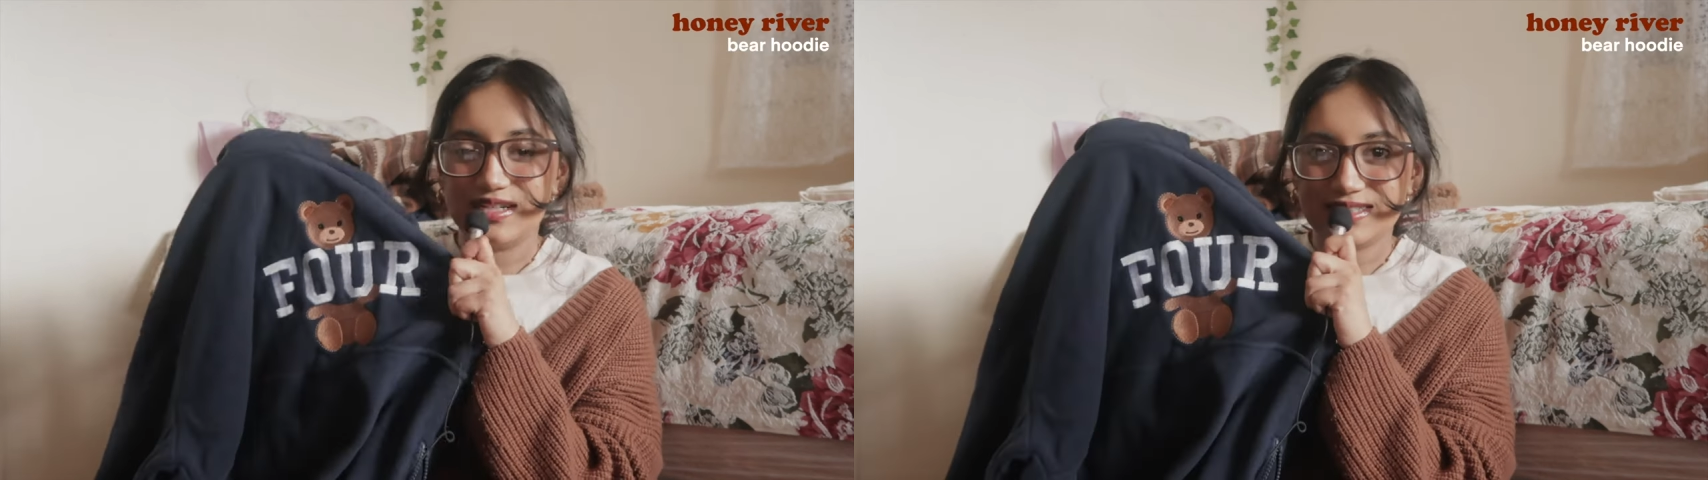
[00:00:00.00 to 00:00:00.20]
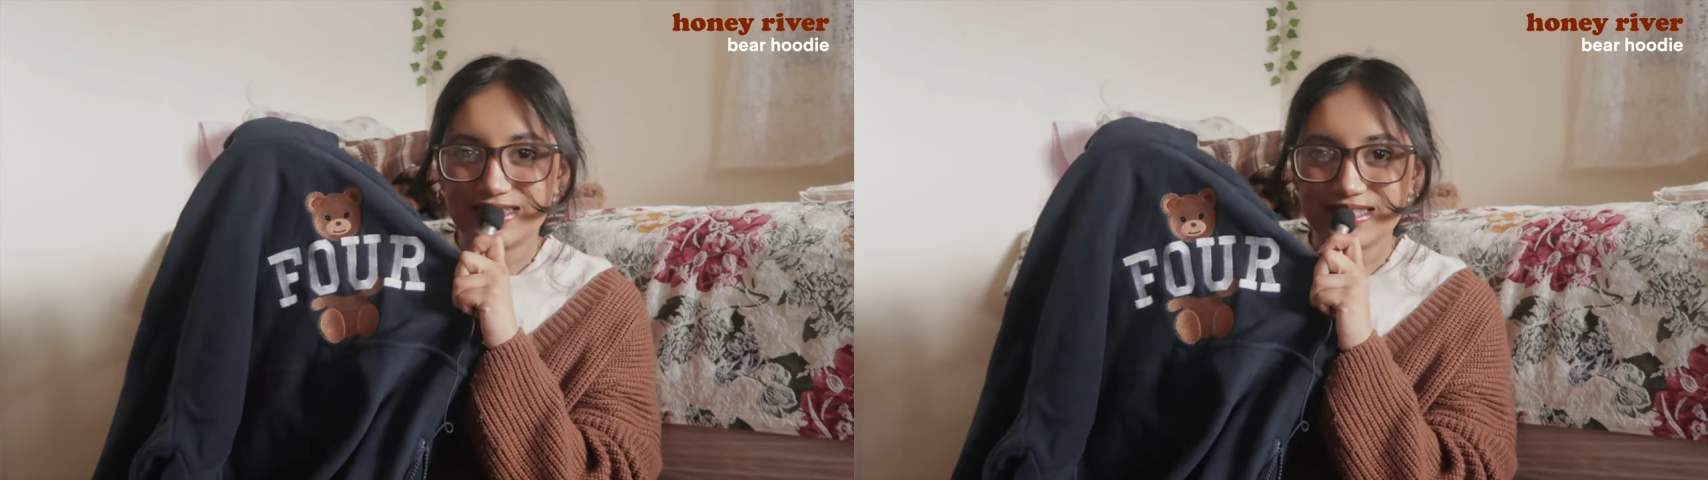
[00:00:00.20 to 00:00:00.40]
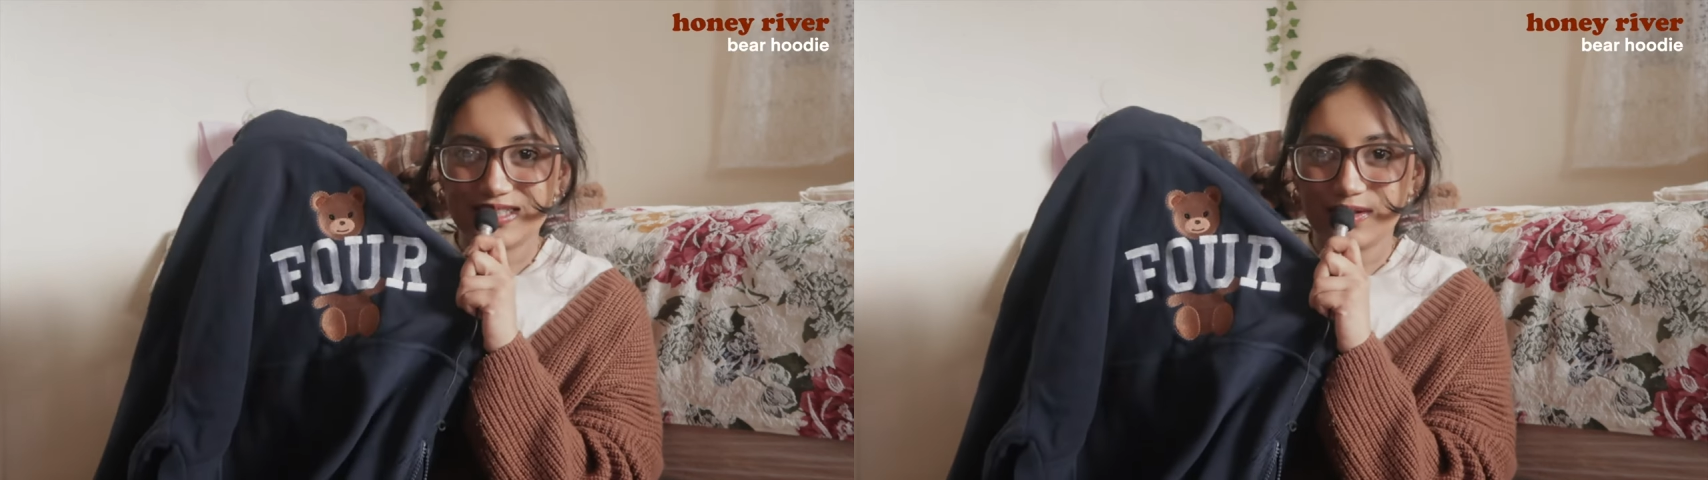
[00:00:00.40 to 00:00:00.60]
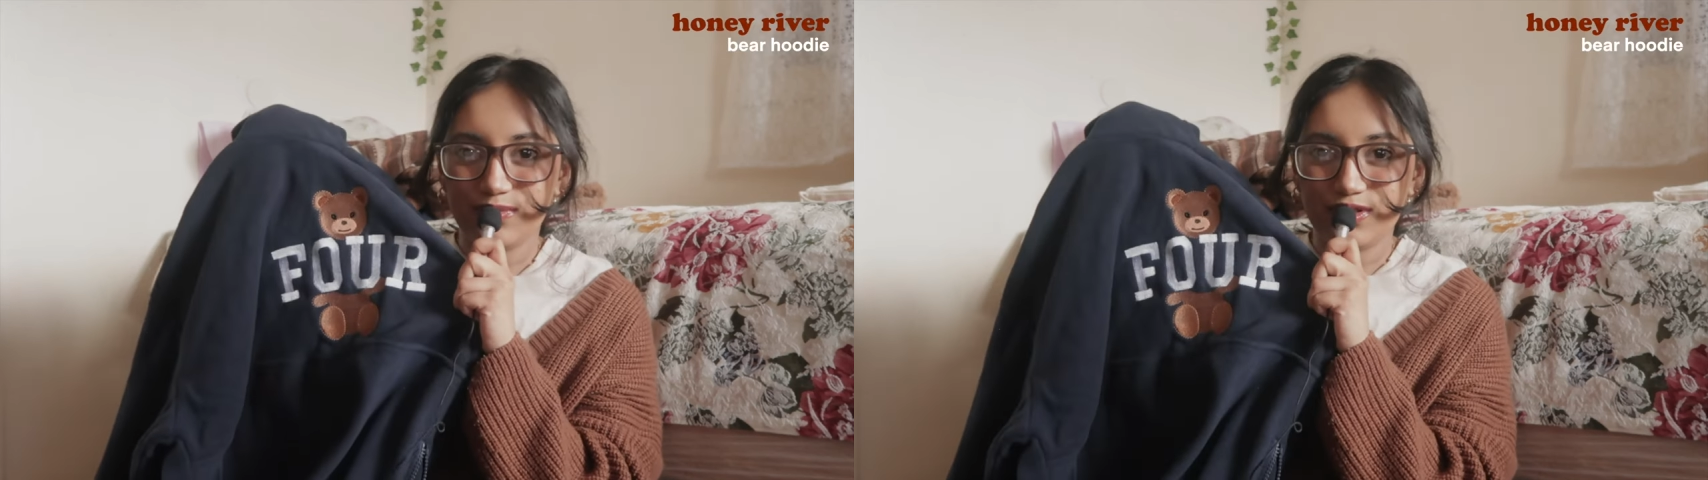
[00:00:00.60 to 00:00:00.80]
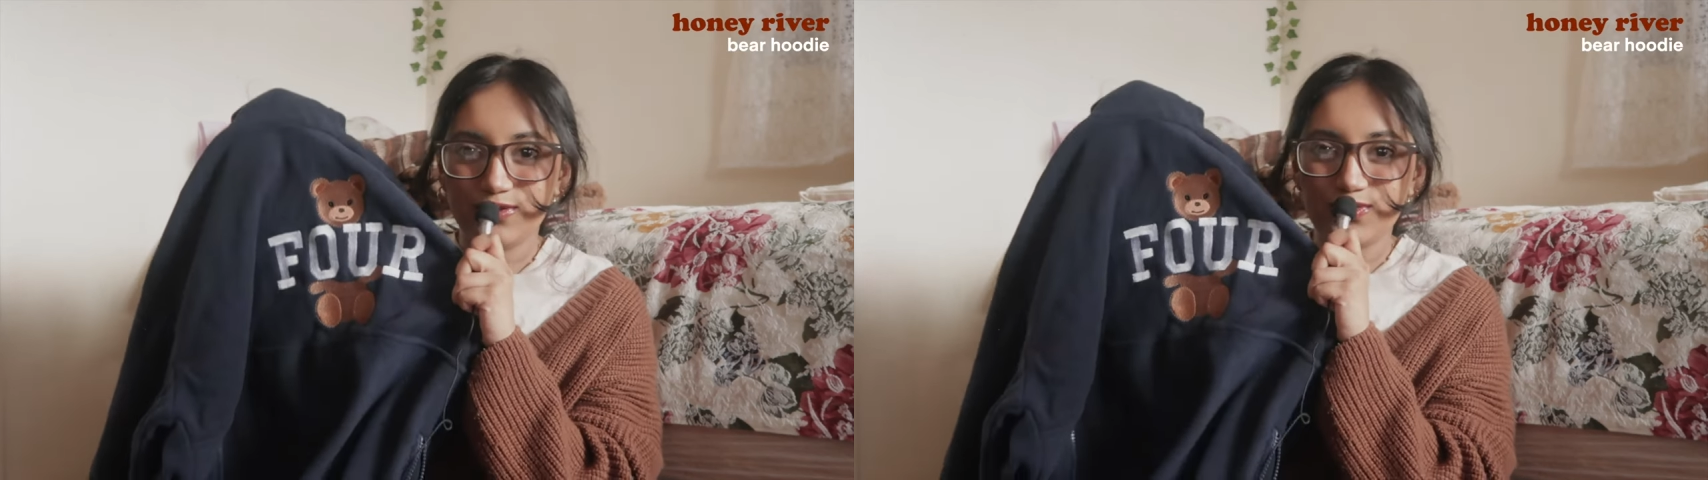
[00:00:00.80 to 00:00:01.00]
It's this
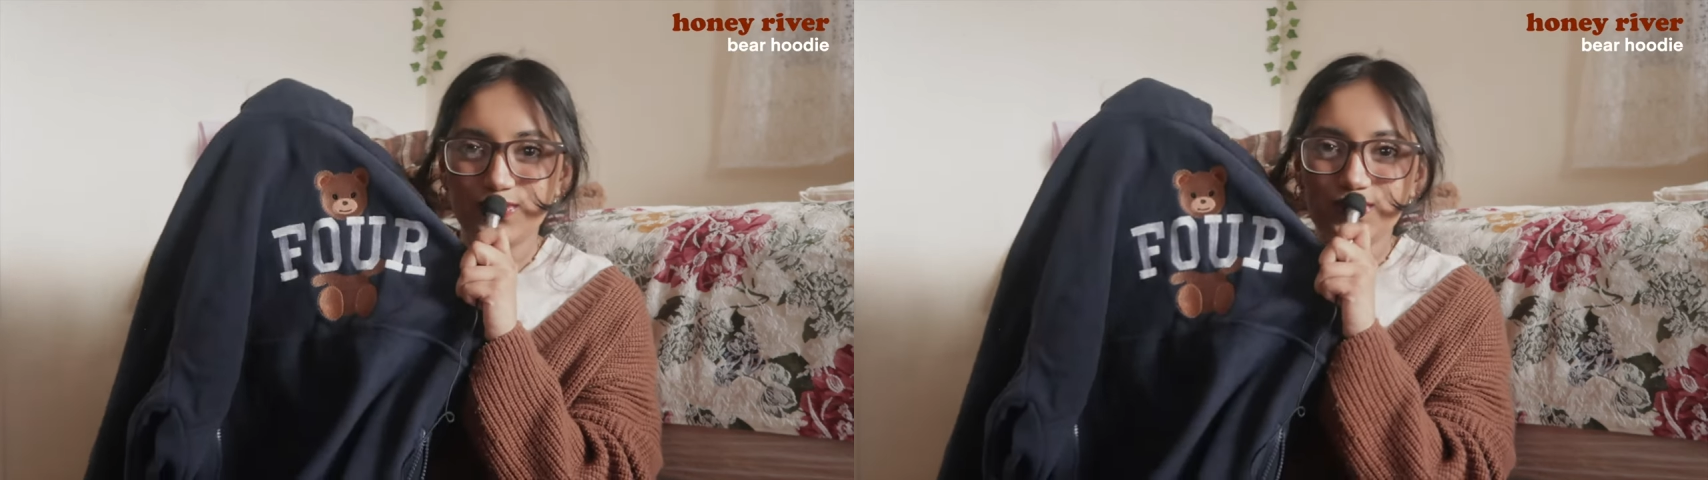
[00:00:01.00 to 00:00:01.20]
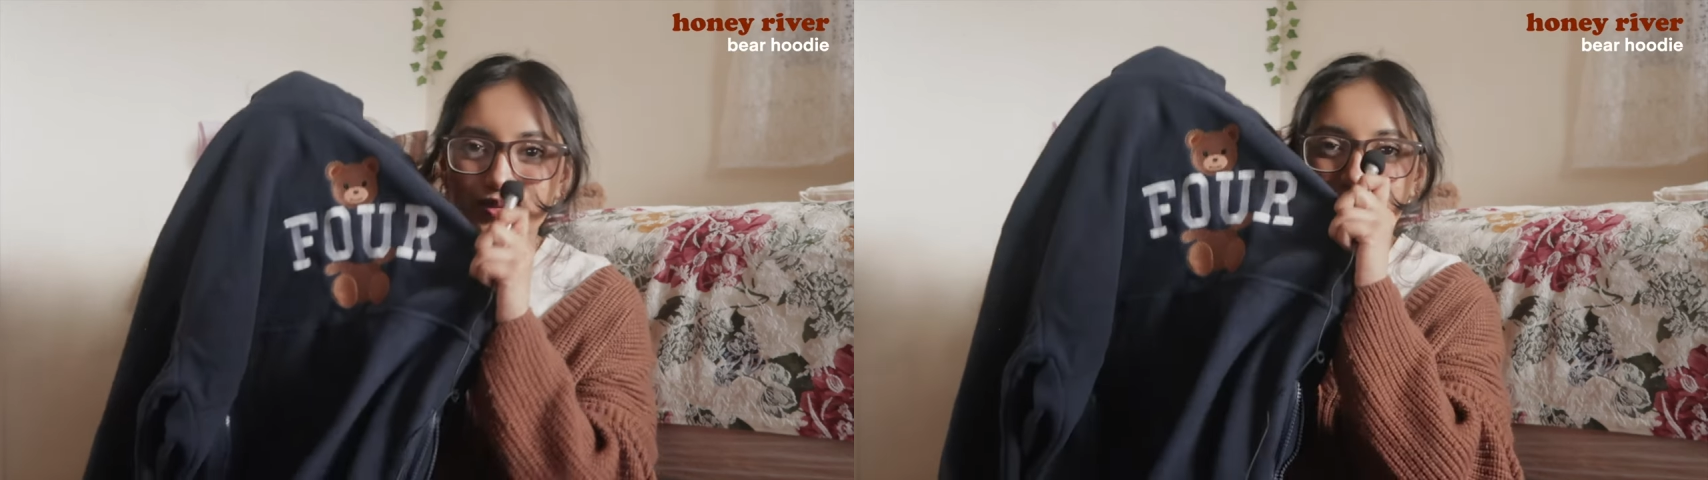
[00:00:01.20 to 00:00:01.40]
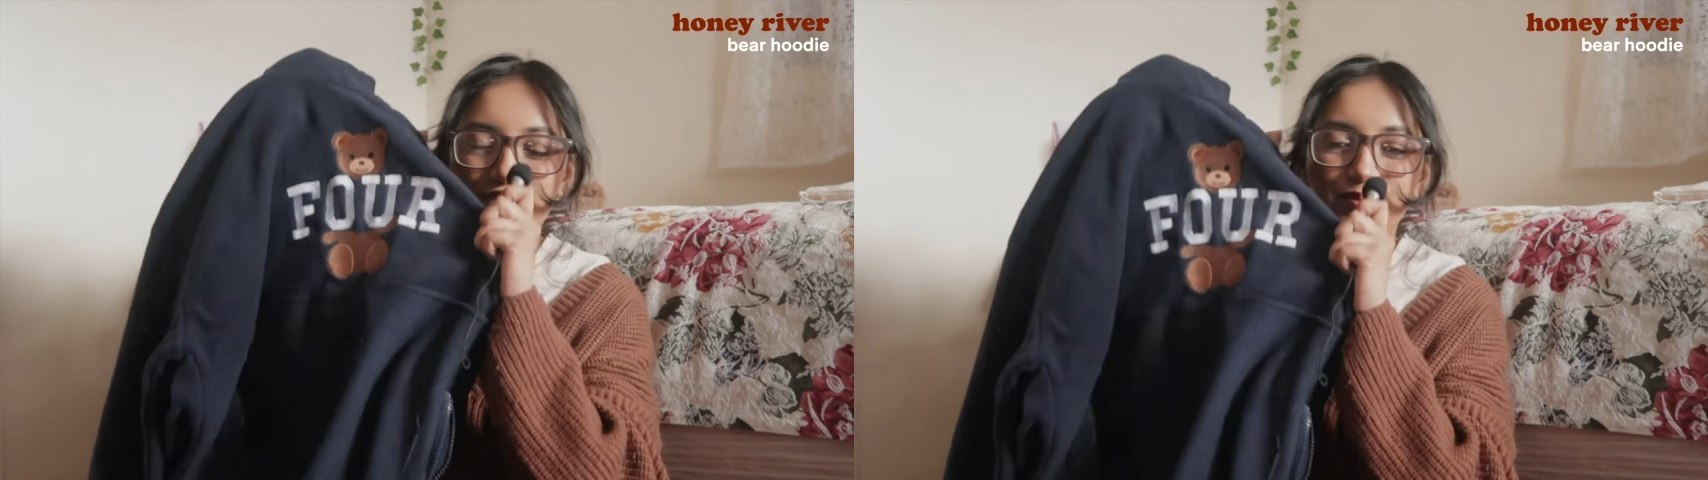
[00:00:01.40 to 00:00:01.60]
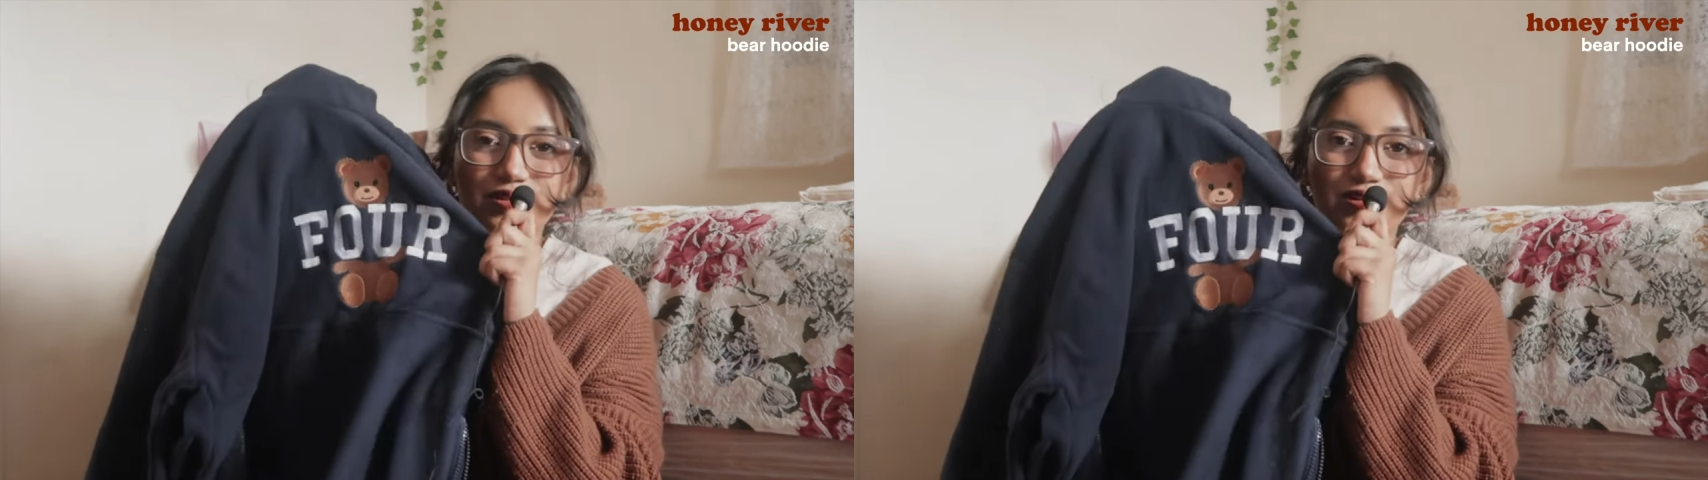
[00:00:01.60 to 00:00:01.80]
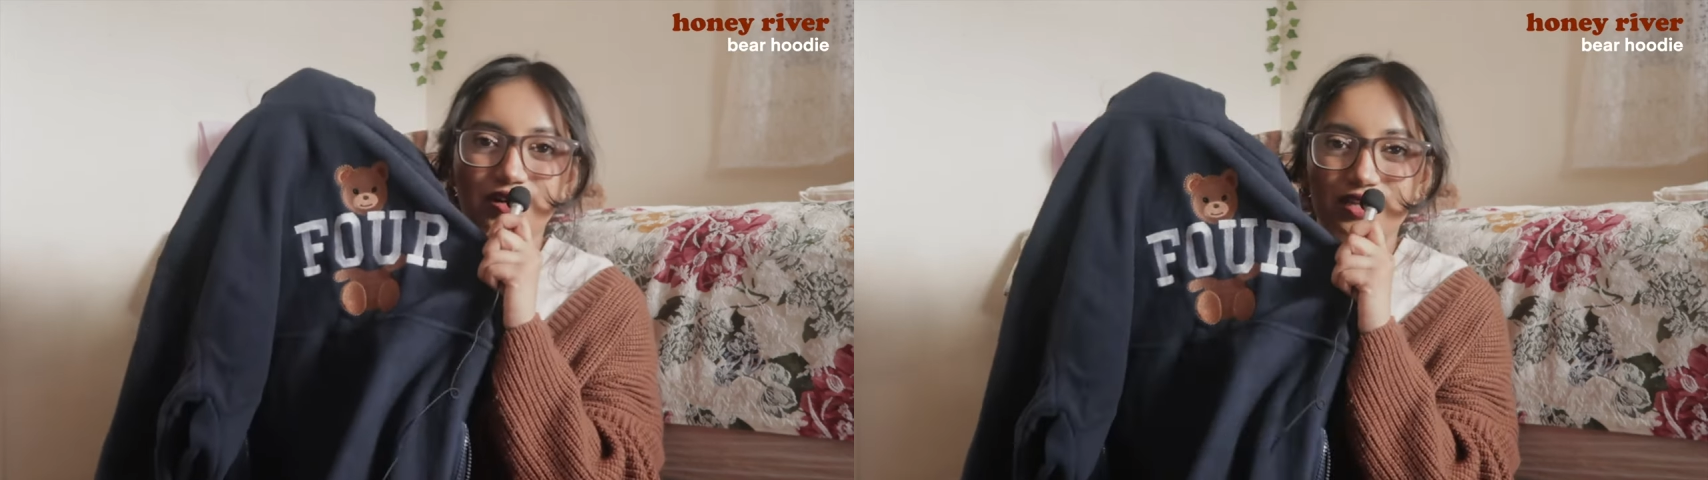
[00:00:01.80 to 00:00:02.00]
navy
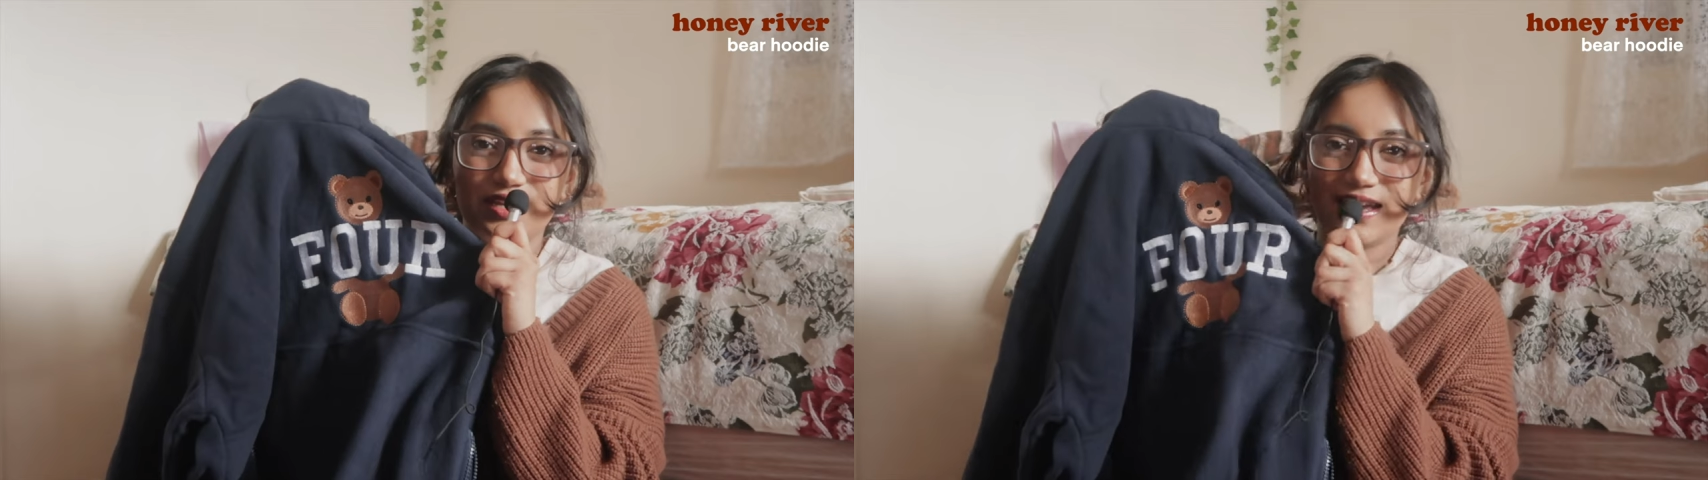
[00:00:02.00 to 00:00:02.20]
blue hoodie,